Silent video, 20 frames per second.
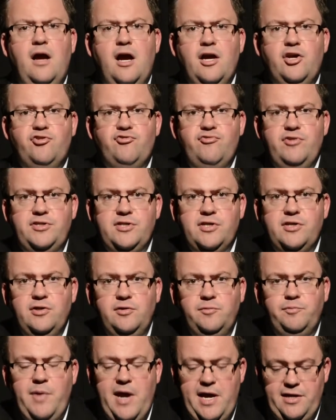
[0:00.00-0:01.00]
A
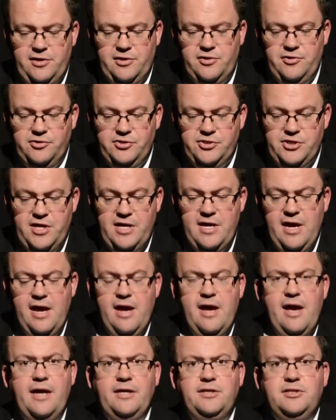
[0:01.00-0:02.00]
critical pedagogy
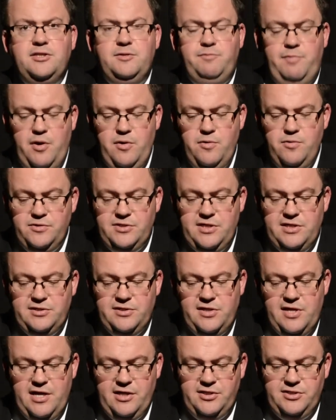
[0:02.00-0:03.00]

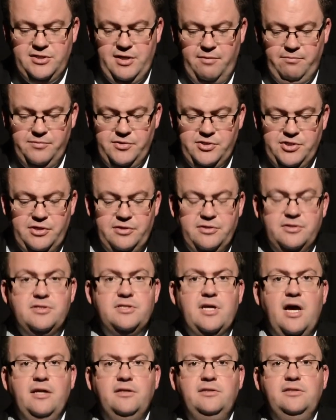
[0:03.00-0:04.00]
exposes the
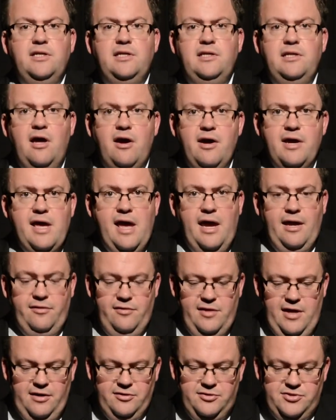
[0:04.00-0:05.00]
assumptions underlying
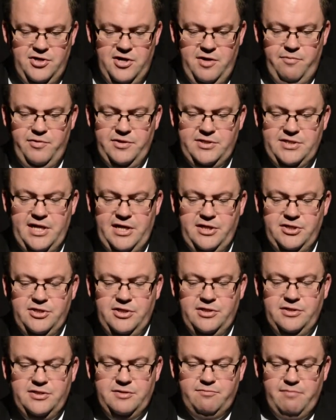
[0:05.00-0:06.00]
the
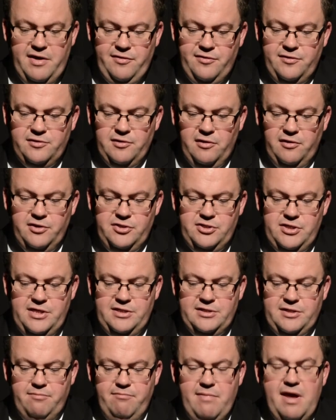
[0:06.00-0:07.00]
interpretations,
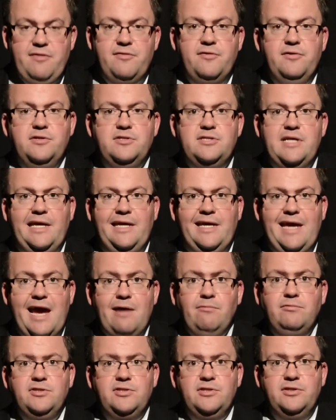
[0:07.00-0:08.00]
methodologies, and methods
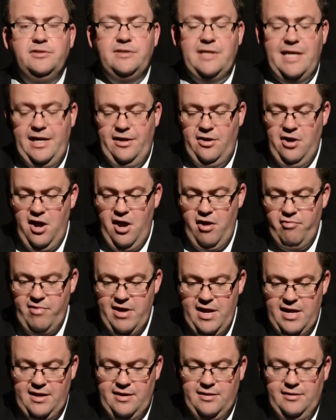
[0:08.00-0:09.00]
encountered in
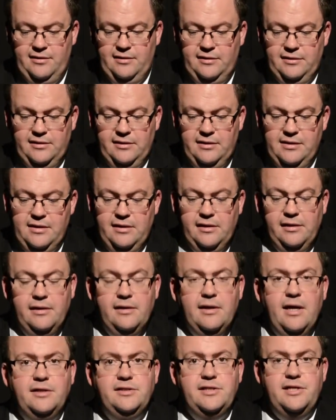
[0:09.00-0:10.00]
RE,
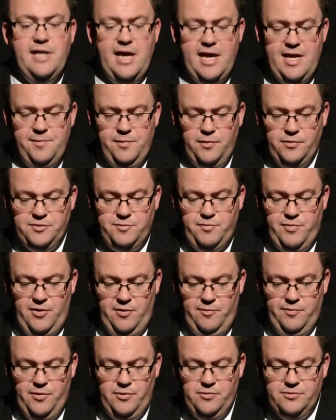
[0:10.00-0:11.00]
and enables
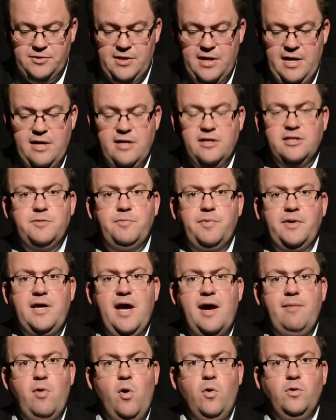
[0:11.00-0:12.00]
pupils to
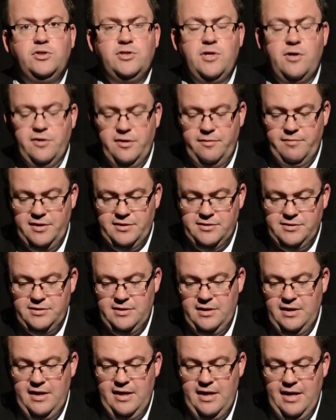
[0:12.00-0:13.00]
become
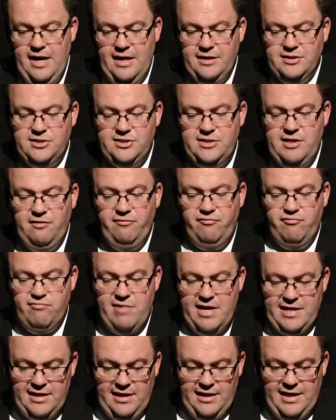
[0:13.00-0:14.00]
autonomous and
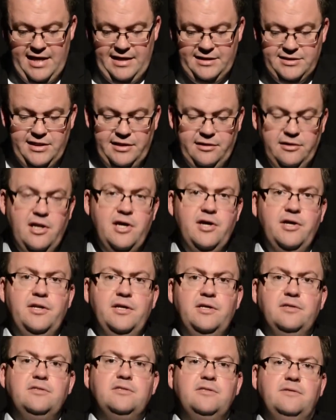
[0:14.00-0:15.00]
self-regulating
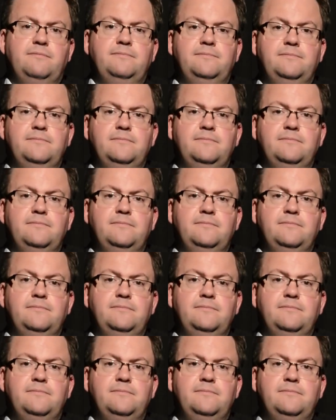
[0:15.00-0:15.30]
learners.